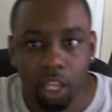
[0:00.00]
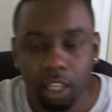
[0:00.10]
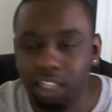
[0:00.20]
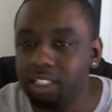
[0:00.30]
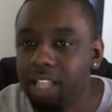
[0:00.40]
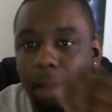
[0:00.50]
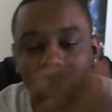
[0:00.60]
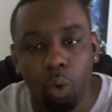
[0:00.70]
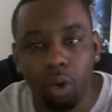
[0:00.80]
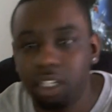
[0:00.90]
Let's stop
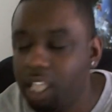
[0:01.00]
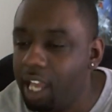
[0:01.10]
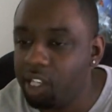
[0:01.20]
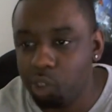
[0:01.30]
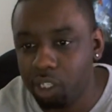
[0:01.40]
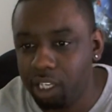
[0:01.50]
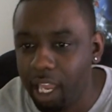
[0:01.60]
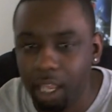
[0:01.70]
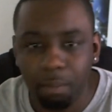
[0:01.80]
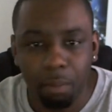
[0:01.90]
doing this extra
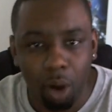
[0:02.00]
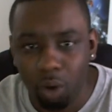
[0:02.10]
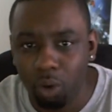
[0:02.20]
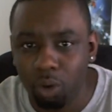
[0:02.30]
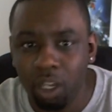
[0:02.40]
game mode